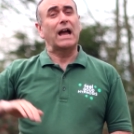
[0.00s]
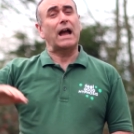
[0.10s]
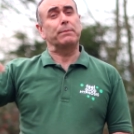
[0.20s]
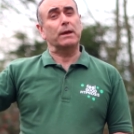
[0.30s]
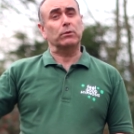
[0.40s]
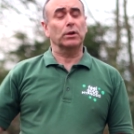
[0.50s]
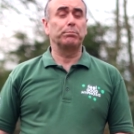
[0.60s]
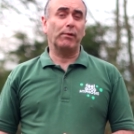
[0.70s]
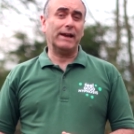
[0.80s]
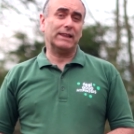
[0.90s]
I'm then going to
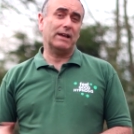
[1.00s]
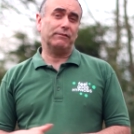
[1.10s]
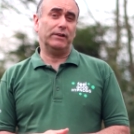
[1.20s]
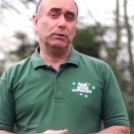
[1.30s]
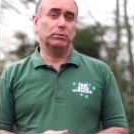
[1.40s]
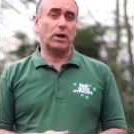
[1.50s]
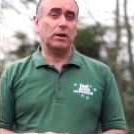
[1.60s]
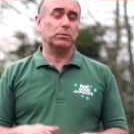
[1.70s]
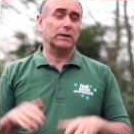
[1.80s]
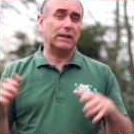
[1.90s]
break that video down.
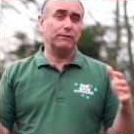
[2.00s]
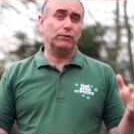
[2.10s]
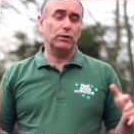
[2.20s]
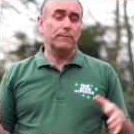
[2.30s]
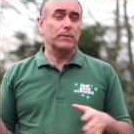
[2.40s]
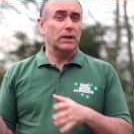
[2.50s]
I'm going to give you